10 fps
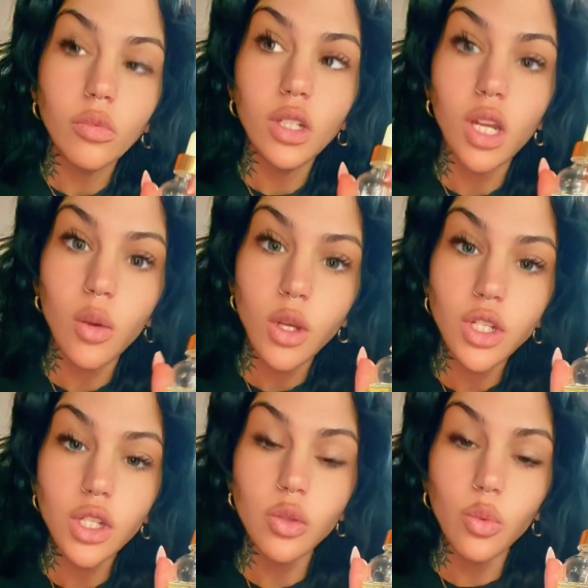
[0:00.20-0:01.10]
Today,
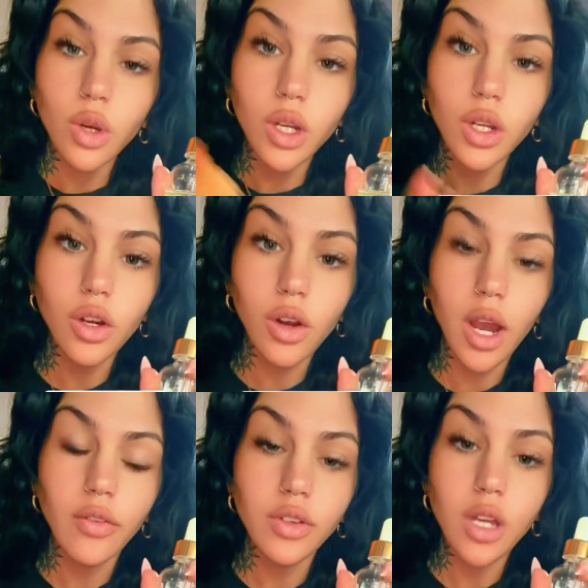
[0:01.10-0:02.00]
witches, we're going to
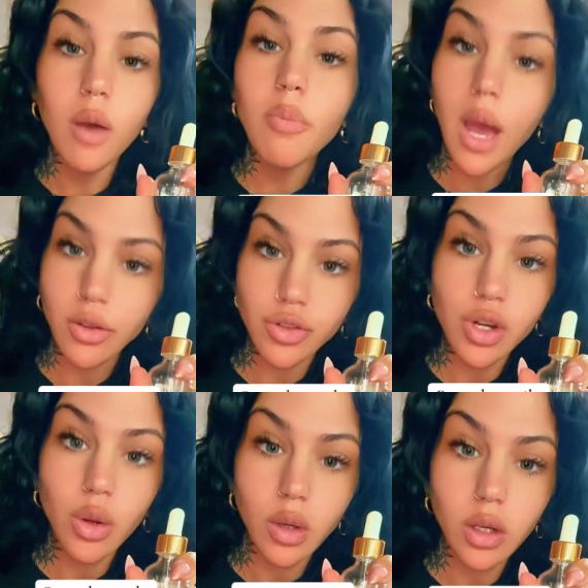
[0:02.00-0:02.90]
craft a boundary
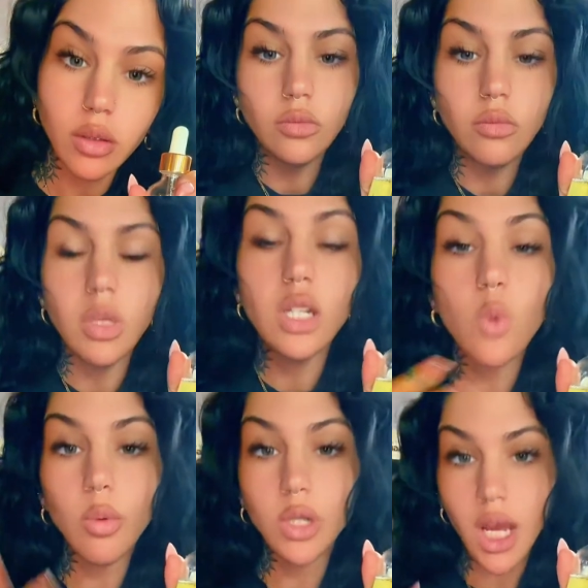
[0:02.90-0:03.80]
oil. Because
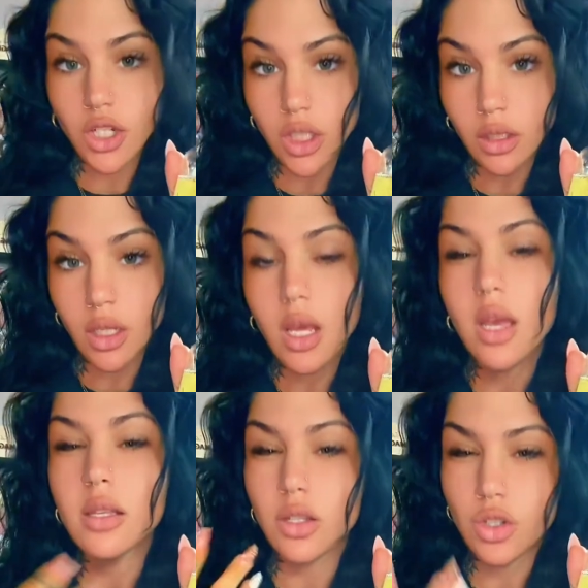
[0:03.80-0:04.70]
while protection
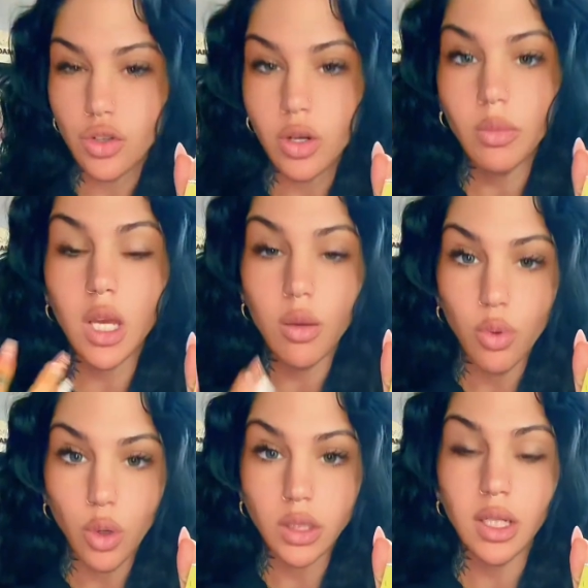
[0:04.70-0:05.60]
is extremely
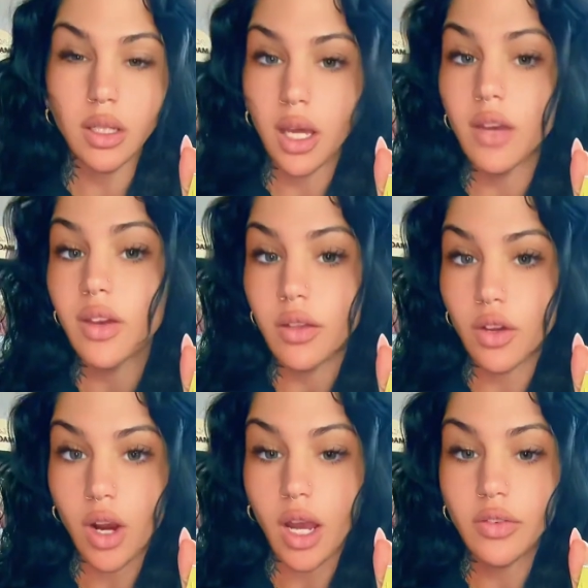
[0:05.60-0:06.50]
important in life and in the
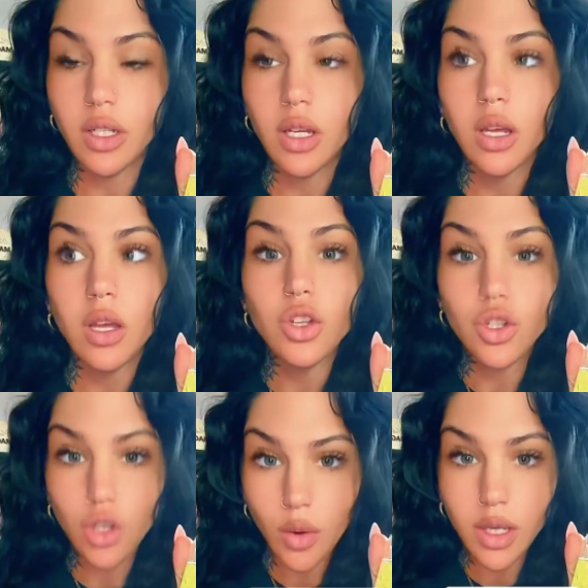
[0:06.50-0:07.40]
craft,
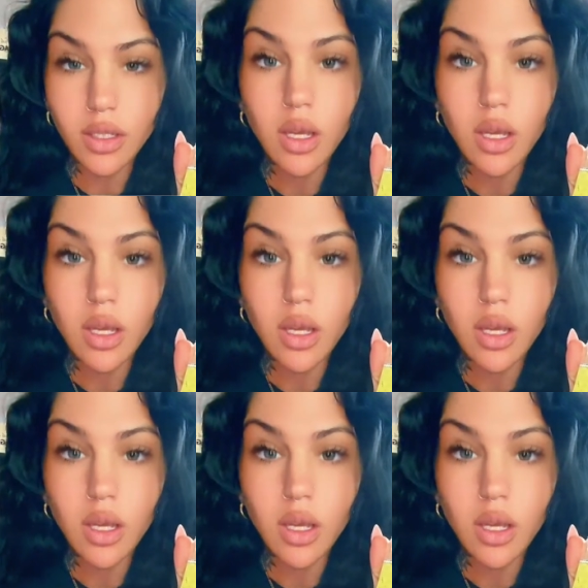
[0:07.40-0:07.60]
so is